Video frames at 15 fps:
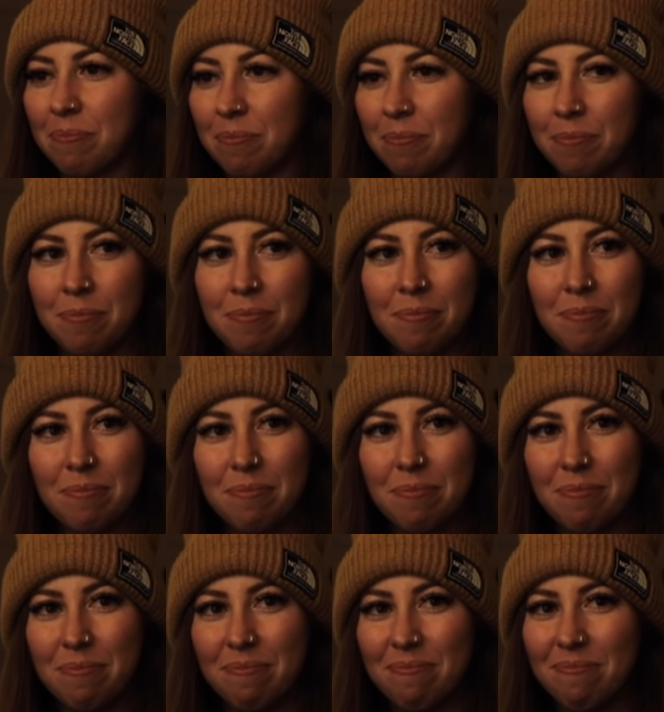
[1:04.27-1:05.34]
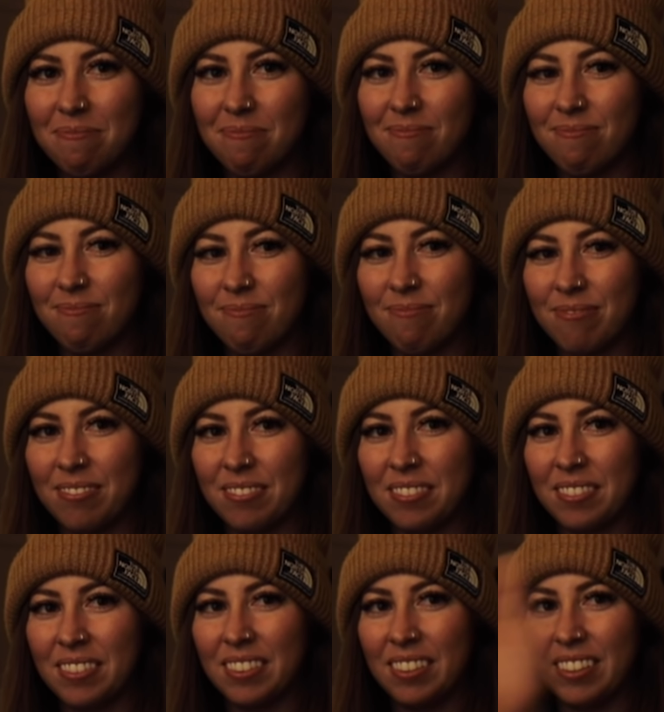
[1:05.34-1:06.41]

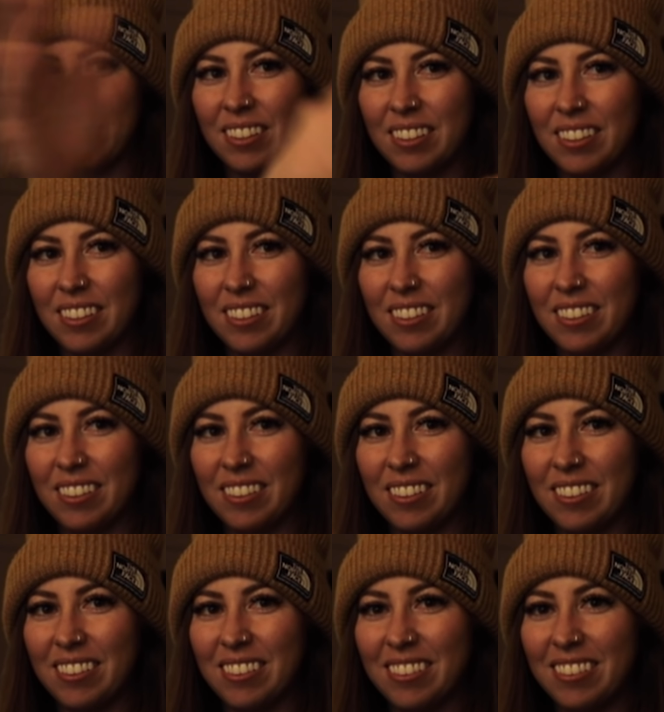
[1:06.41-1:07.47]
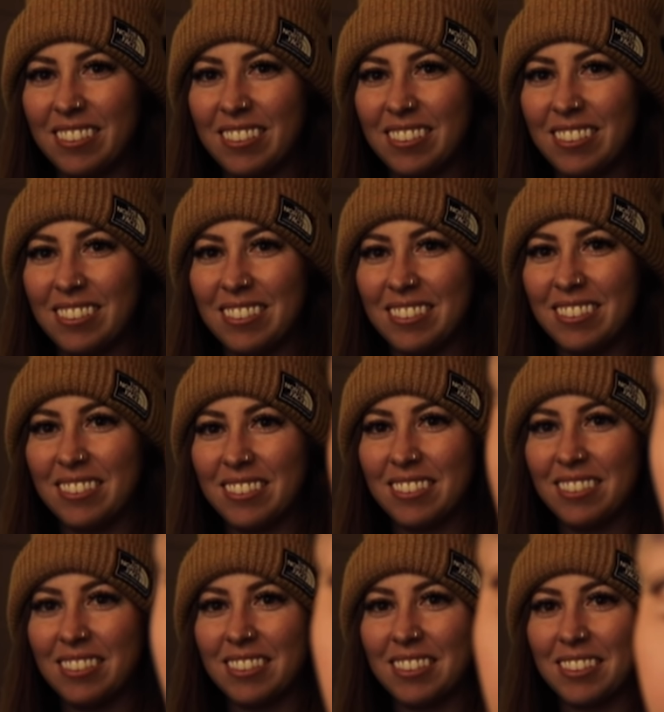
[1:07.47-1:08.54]

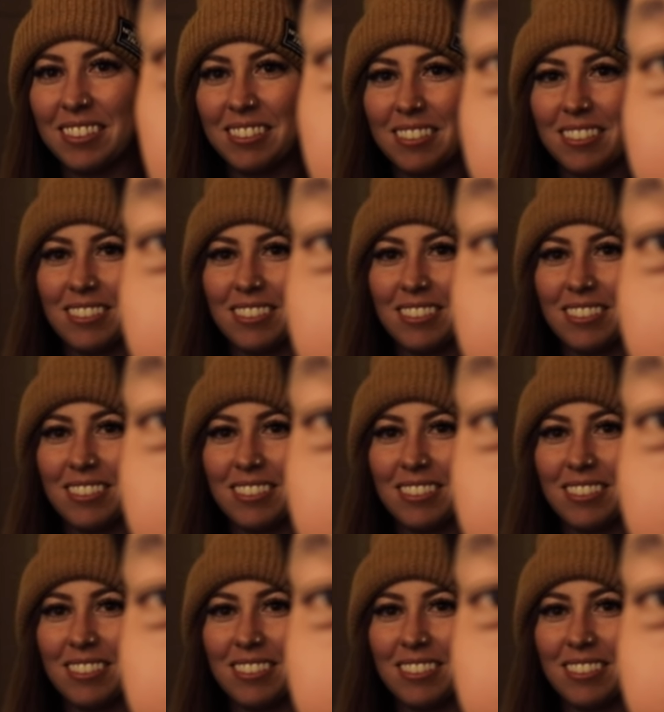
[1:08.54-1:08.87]
(not speaking)